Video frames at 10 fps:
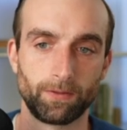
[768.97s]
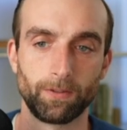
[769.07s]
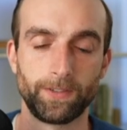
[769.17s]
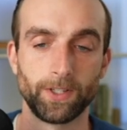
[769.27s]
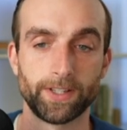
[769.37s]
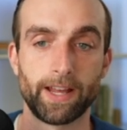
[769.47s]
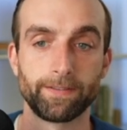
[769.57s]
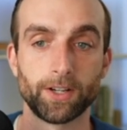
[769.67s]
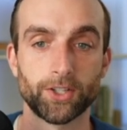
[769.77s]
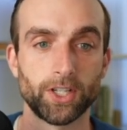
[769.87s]
fulfilling that
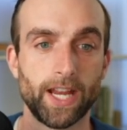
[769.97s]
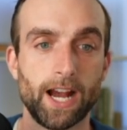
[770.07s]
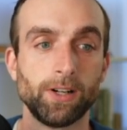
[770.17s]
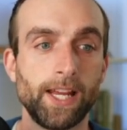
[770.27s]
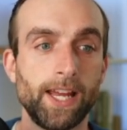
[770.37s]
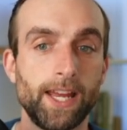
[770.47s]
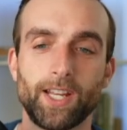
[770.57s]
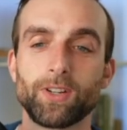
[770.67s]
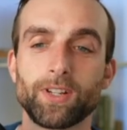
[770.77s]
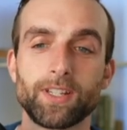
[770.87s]
function now.
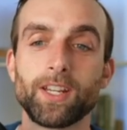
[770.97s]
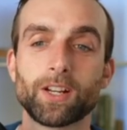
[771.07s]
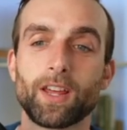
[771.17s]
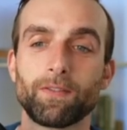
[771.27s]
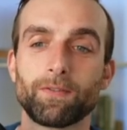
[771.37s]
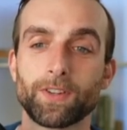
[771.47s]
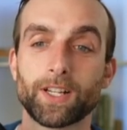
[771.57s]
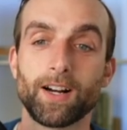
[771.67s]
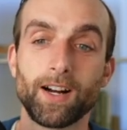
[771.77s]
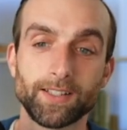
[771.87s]
And you can see here that for the
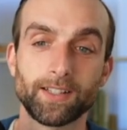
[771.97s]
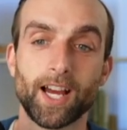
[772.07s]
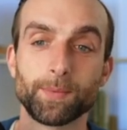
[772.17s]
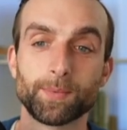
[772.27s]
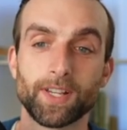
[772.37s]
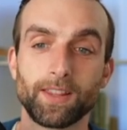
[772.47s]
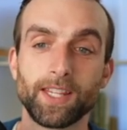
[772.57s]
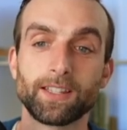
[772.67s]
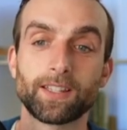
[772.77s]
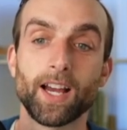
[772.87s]
content types,
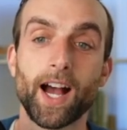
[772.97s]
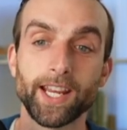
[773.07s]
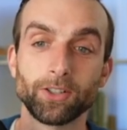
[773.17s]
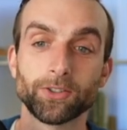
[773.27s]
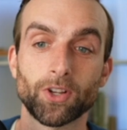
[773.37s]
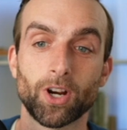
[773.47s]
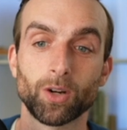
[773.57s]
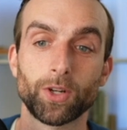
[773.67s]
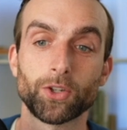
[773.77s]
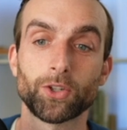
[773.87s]
the titles are
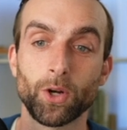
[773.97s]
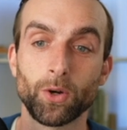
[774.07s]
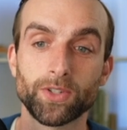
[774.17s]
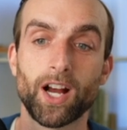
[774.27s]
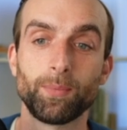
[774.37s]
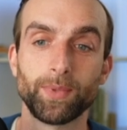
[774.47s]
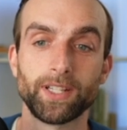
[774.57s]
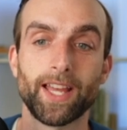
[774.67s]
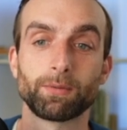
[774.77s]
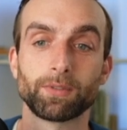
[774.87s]
what shows up
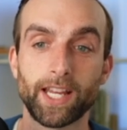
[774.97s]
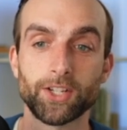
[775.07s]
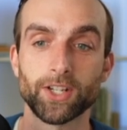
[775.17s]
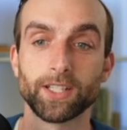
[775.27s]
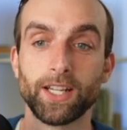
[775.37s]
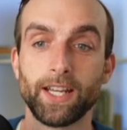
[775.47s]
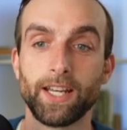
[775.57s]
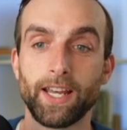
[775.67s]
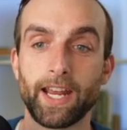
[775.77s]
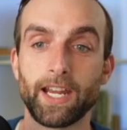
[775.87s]
in that relation.
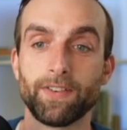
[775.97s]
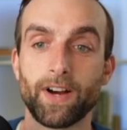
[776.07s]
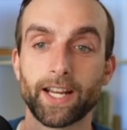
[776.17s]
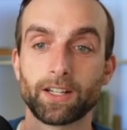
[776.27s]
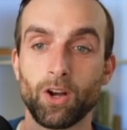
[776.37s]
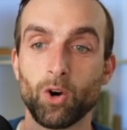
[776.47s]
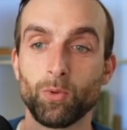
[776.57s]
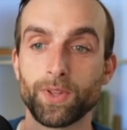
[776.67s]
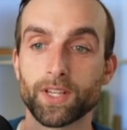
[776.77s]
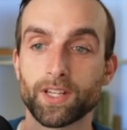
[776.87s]
And if I
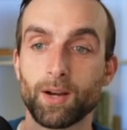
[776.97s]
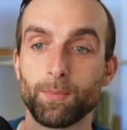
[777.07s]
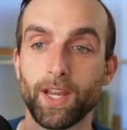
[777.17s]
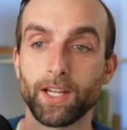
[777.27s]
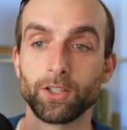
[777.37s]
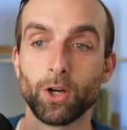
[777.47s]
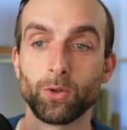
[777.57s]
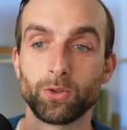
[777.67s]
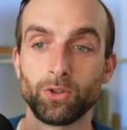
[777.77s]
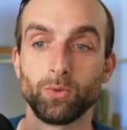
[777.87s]
open this up and
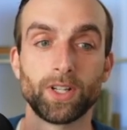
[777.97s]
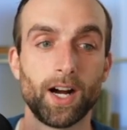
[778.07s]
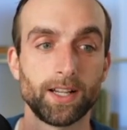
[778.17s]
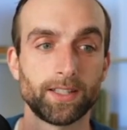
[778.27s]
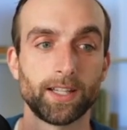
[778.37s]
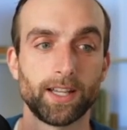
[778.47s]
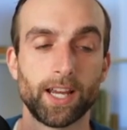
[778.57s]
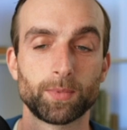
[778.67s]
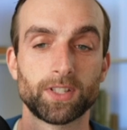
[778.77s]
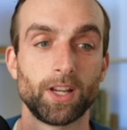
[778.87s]
go to content
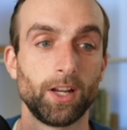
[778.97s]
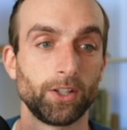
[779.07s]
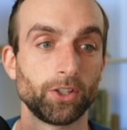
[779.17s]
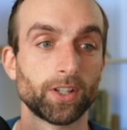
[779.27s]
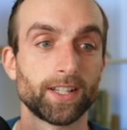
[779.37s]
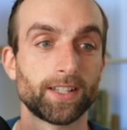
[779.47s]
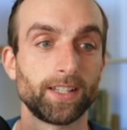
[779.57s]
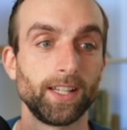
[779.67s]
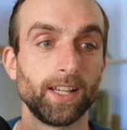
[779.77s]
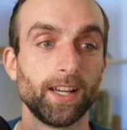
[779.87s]
types, you're gonna
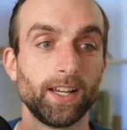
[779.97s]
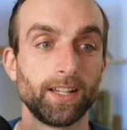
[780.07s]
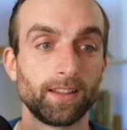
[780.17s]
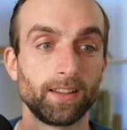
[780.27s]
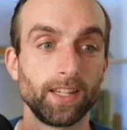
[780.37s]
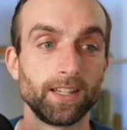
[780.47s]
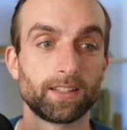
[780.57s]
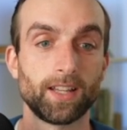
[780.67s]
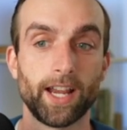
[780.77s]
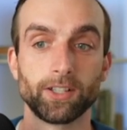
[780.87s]
see these
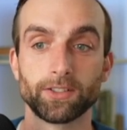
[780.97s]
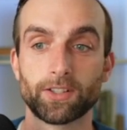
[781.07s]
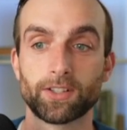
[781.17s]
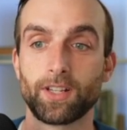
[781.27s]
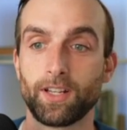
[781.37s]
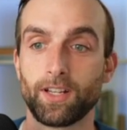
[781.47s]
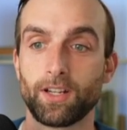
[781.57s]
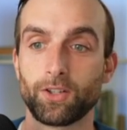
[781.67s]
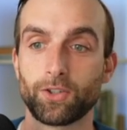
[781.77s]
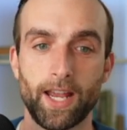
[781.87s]
titles
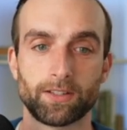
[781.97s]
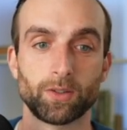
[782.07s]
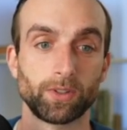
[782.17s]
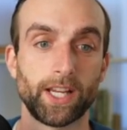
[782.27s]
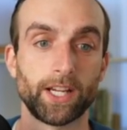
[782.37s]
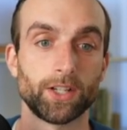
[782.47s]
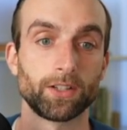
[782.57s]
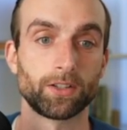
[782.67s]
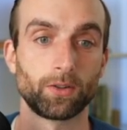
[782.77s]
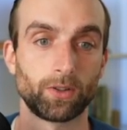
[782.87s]
as the
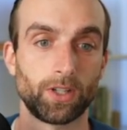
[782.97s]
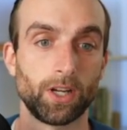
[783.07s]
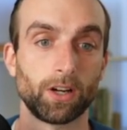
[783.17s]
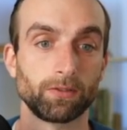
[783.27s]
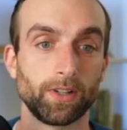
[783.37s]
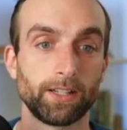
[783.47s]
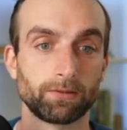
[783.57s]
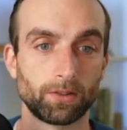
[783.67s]
relations here, right?